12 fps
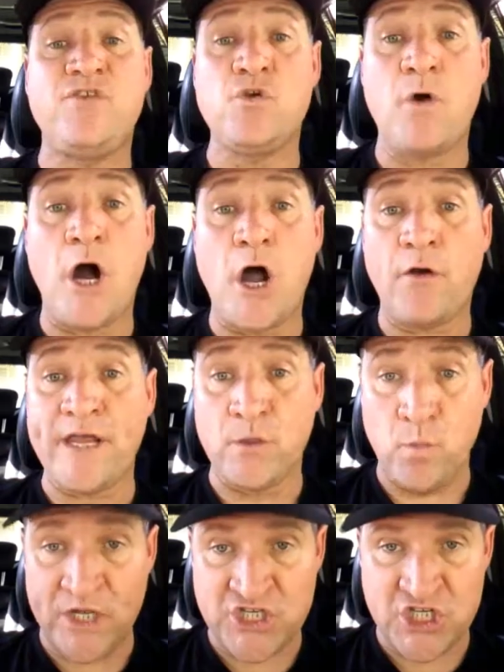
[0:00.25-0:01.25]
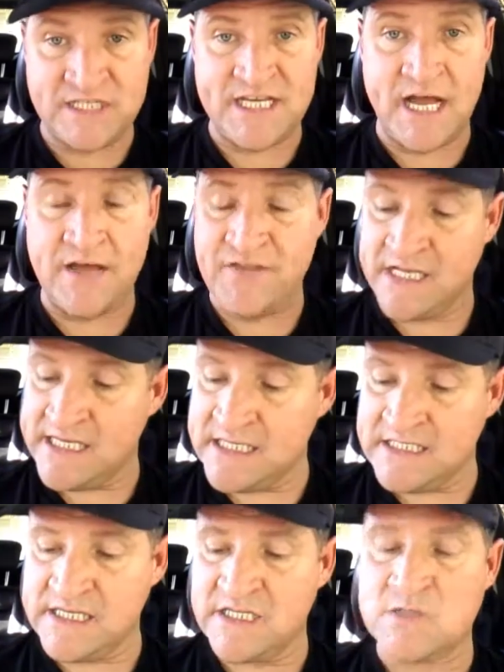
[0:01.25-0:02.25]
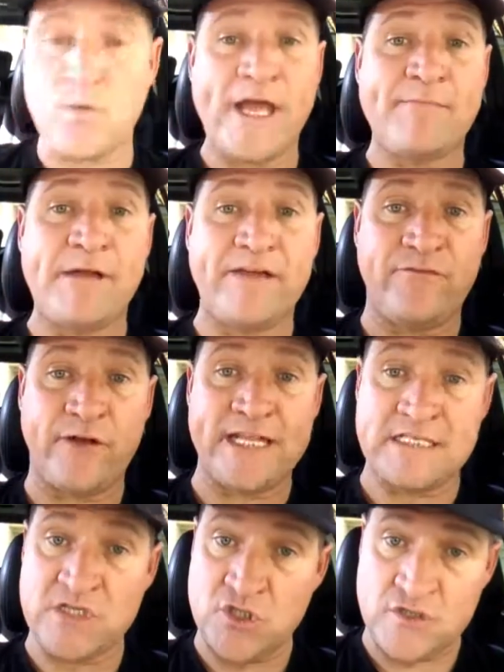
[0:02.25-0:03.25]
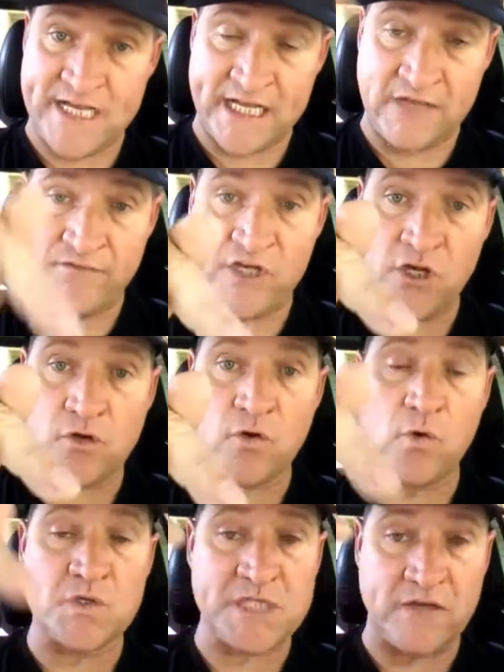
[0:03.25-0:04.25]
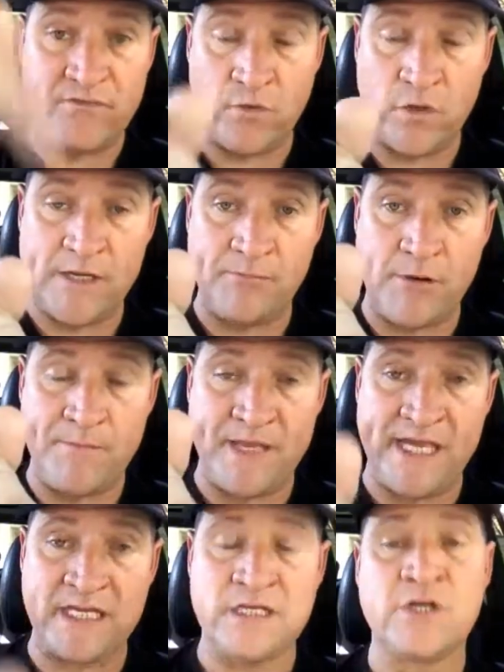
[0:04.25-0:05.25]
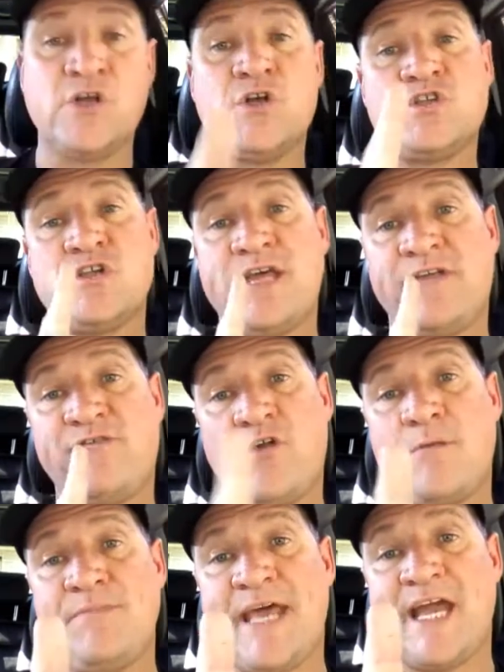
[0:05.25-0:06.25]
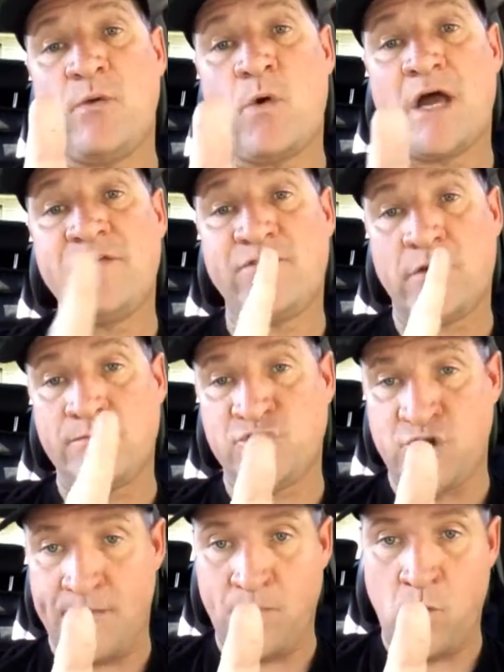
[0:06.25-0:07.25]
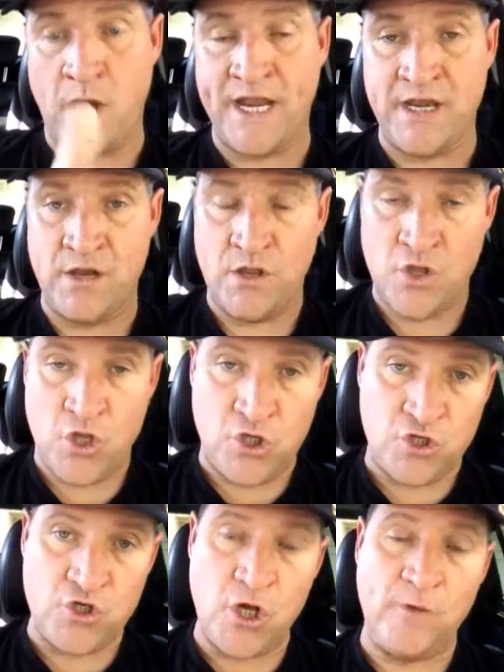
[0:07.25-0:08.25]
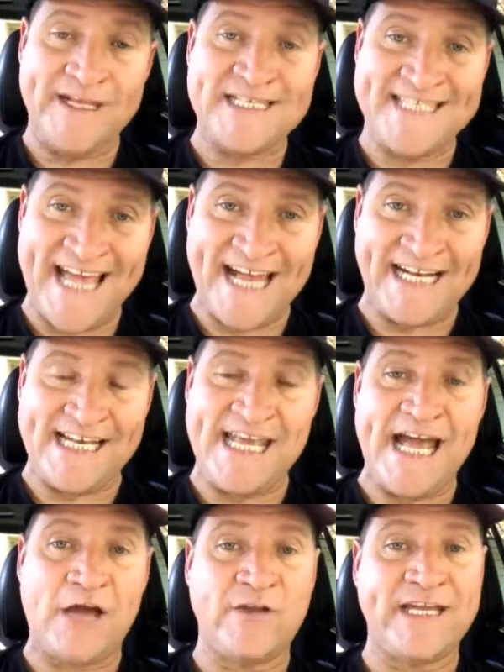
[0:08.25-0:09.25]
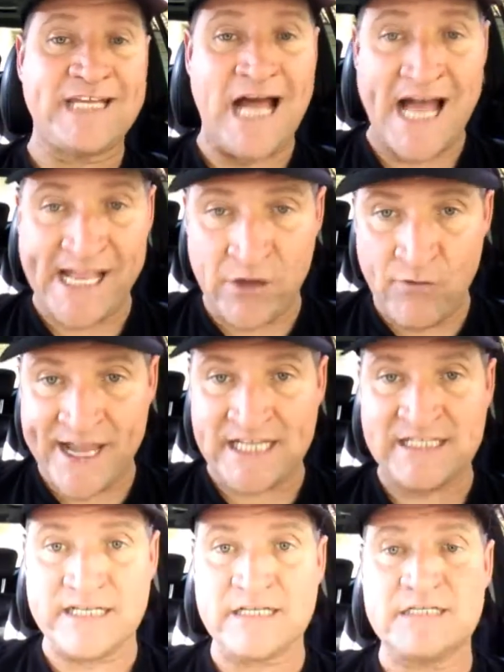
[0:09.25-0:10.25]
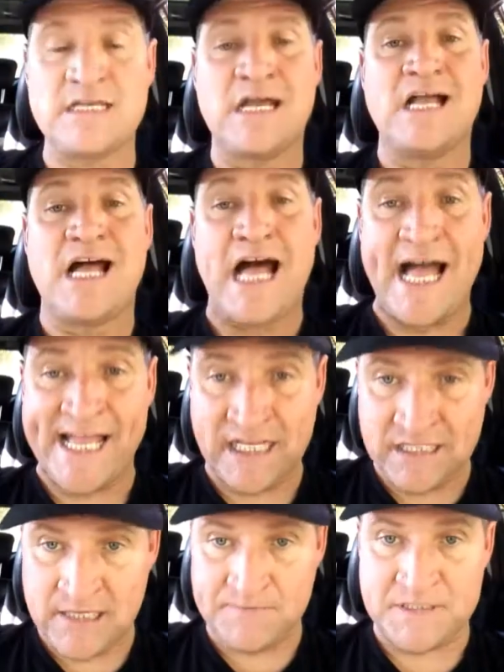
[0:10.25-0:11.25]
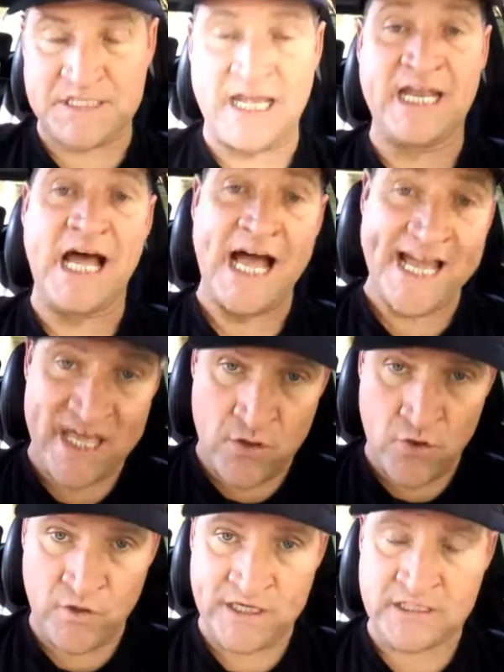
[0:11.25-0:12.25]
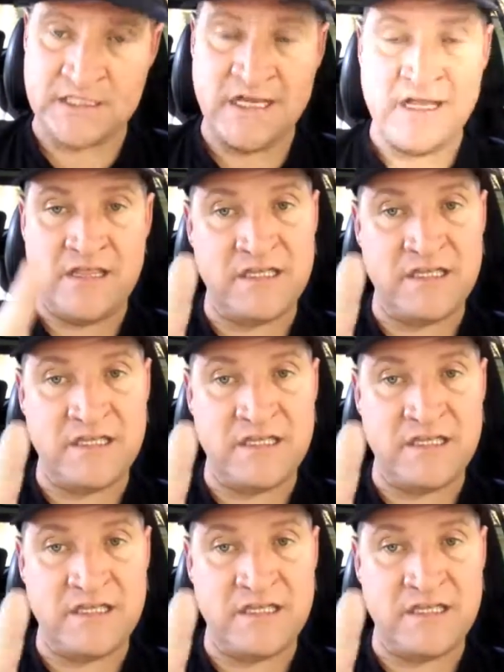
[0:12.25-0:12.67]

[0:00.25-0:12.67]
You are in Wichita. The easiest way, my friends, is to take a video course, get fully prepared so that from day one, from trip one, you know exactly how to get higher ratings, higher tips, and higher earnings.